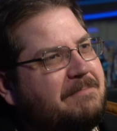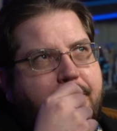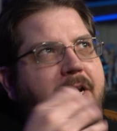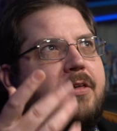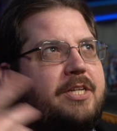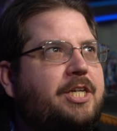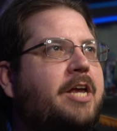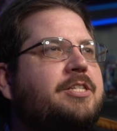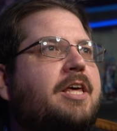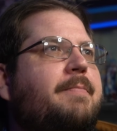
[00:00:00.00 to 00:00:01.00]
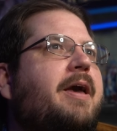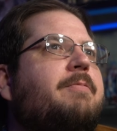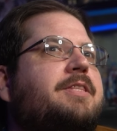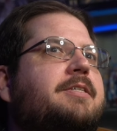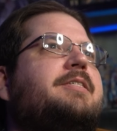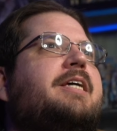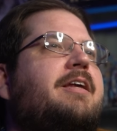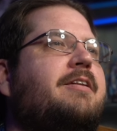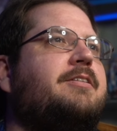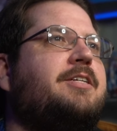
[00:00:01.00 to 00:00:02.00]
But no, the change they made with this
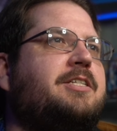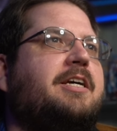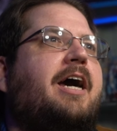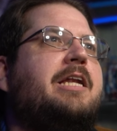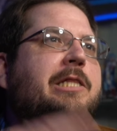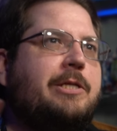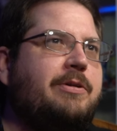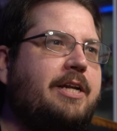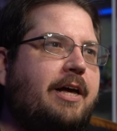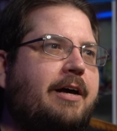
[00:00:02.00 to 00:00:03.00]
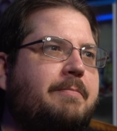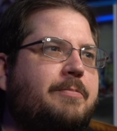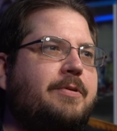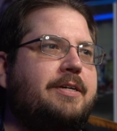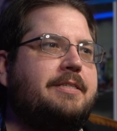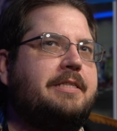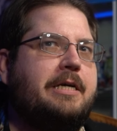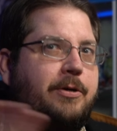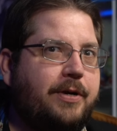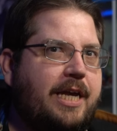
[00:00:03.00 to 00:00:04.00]
scene, just to kind of loot it up, was the
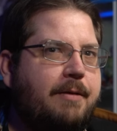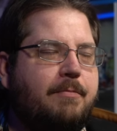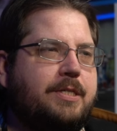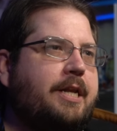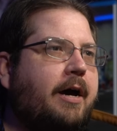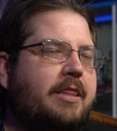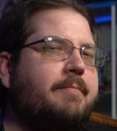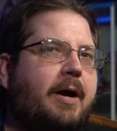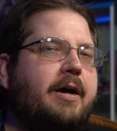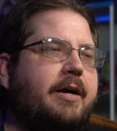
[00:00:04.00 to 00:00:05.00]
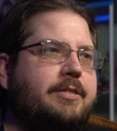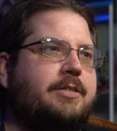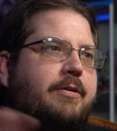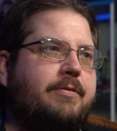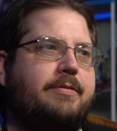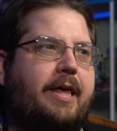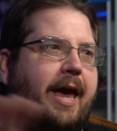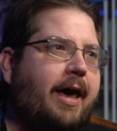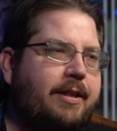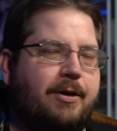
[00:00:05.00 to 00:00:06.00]
cream was not in the manga, so they
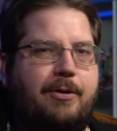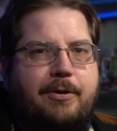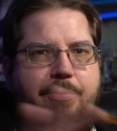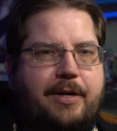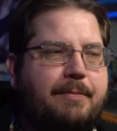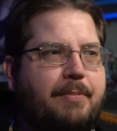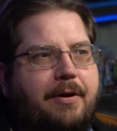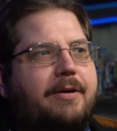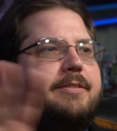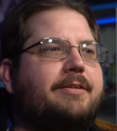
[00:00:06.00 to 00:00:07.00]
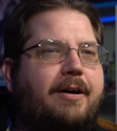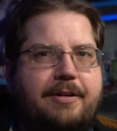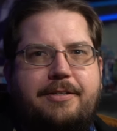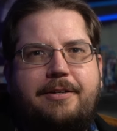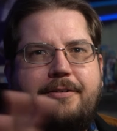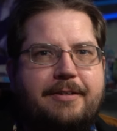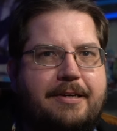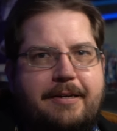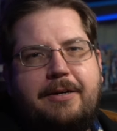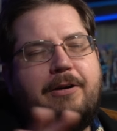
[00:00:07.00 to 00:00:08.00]
added the whole cream part onto
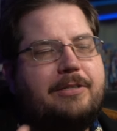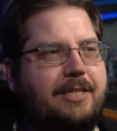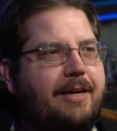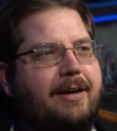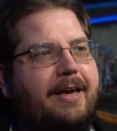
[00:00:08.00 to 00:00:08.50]
Utena.